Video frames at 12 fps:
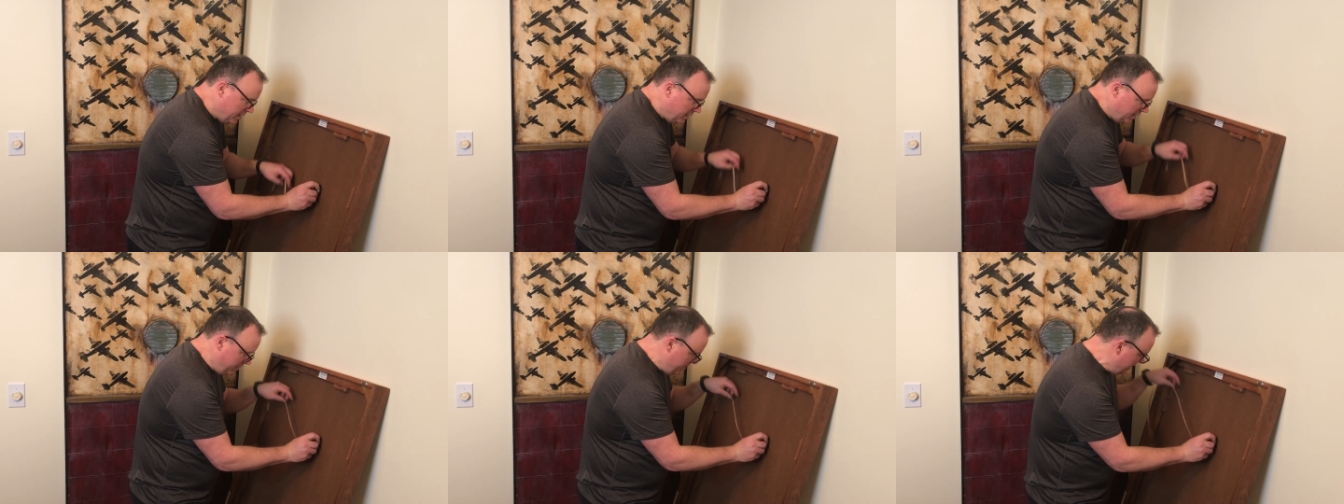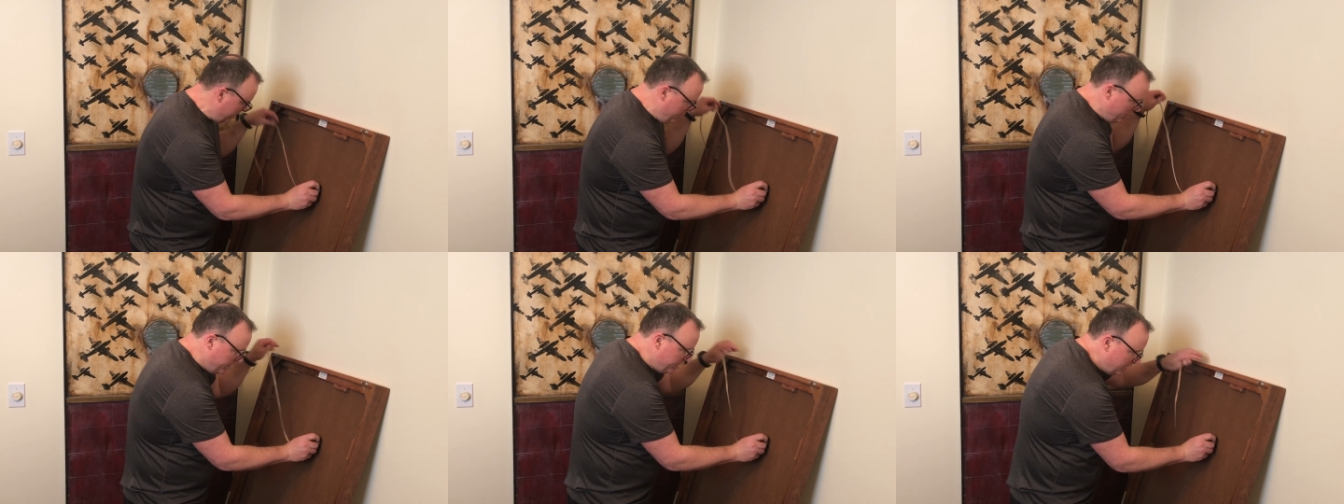I'm happy
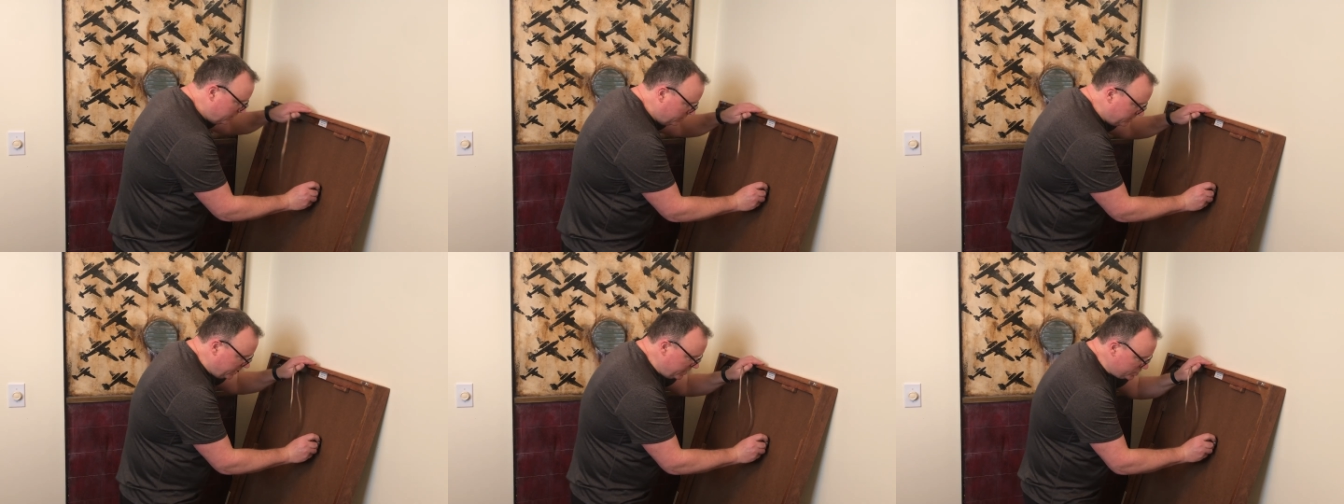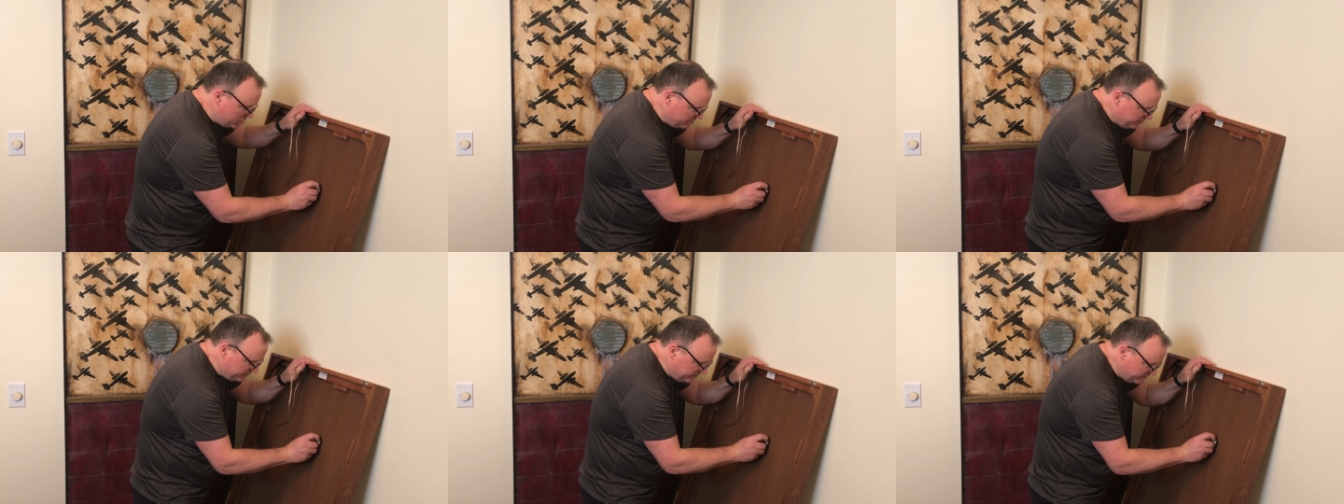with that
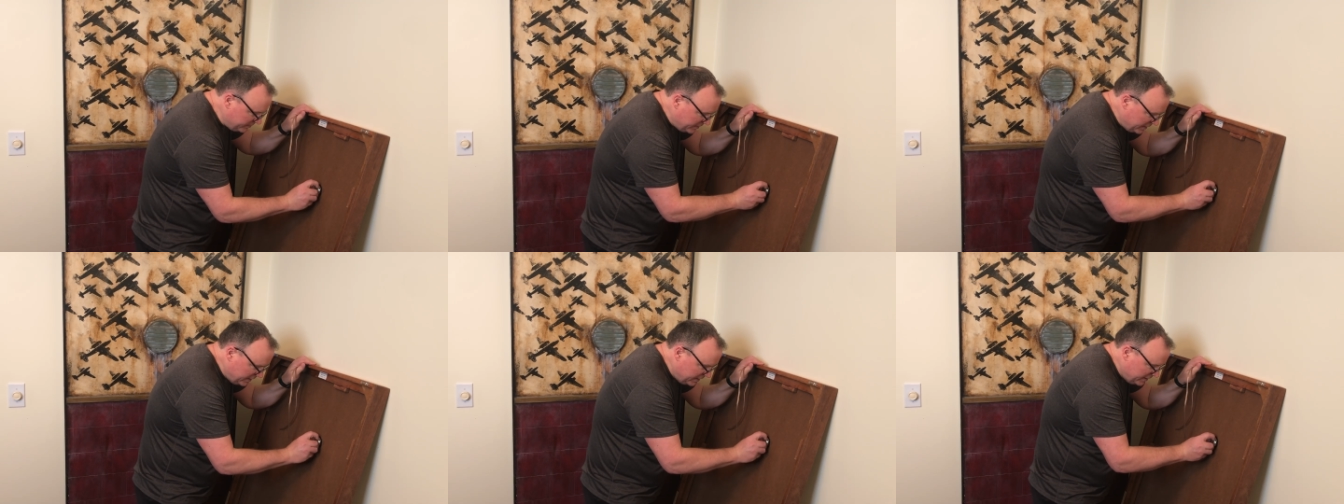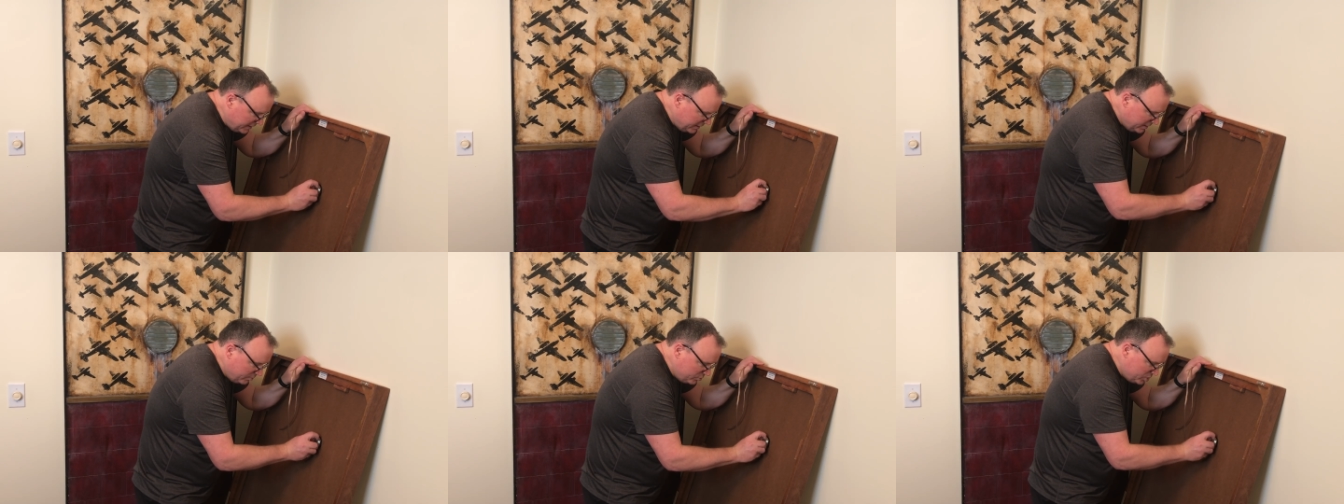location.
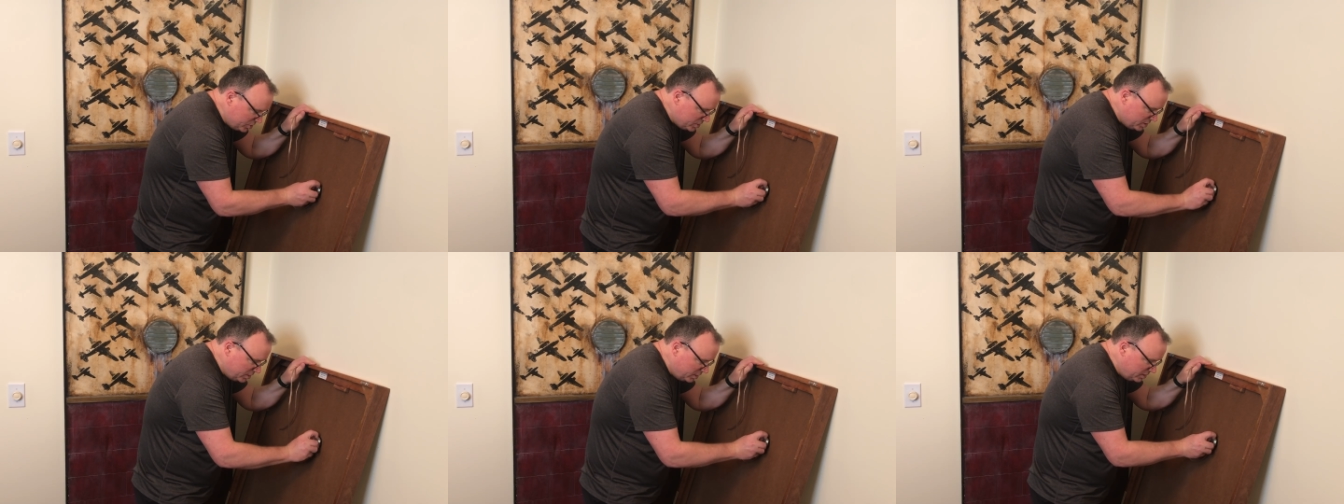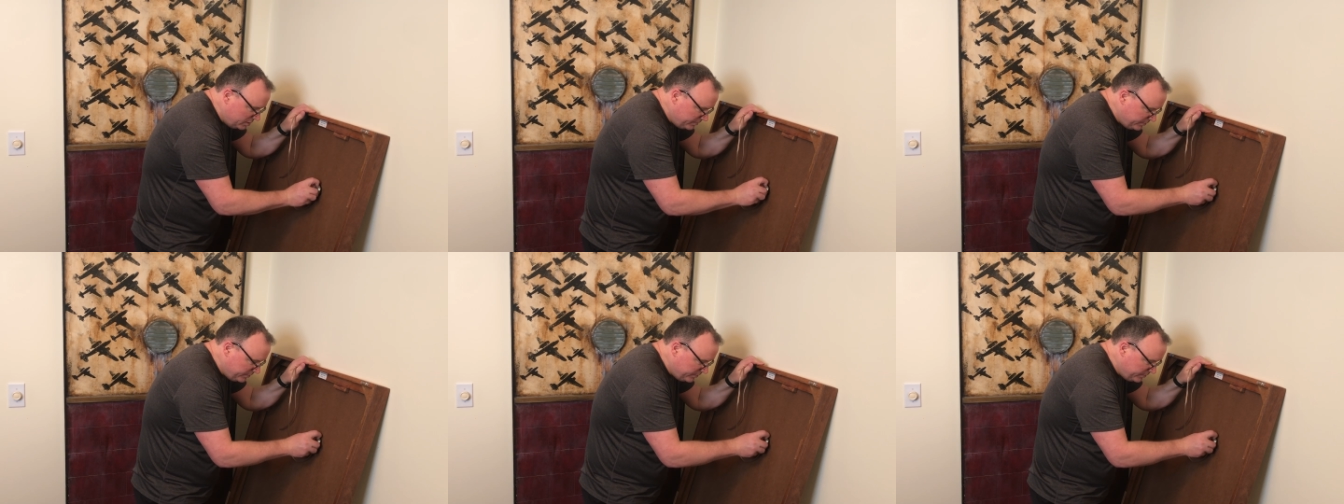Just gonna